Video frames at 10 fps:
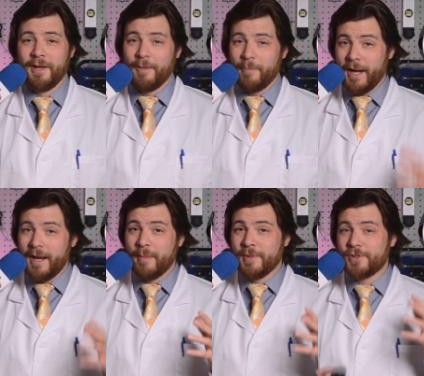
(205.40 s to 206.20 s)
My
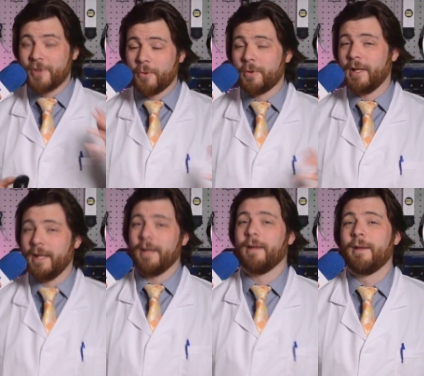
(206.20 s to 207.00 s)
name is
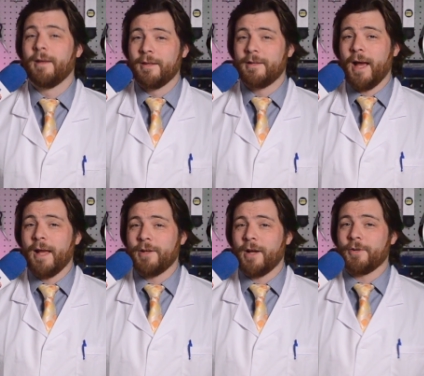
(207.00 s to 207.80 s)
totally
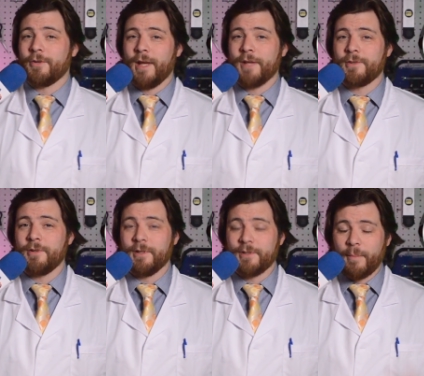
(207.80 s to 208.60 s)
Diet Dr.
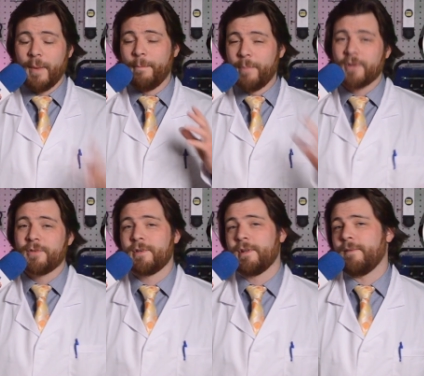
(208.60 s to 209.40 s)
Tester. It's on my birth
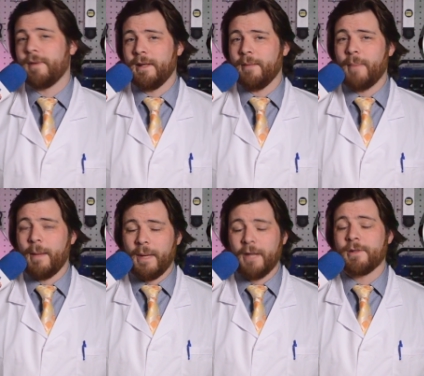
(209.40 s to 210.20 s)
certificate. My
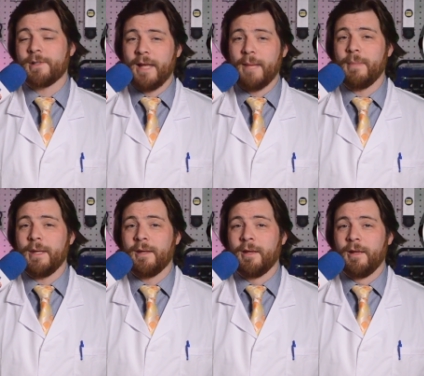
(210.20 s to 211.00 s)
parents named
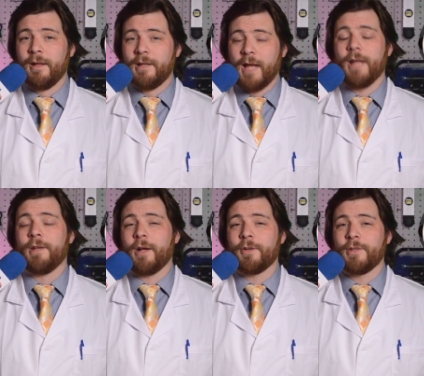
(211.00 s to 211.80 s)
me Diet
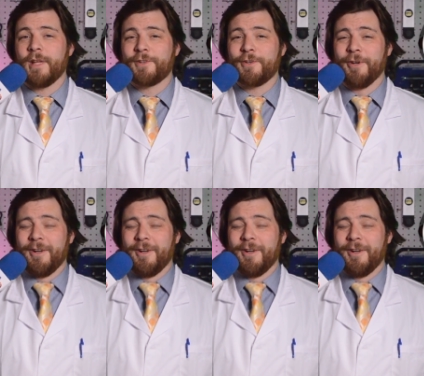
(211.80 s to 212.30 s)
Dr. Tester.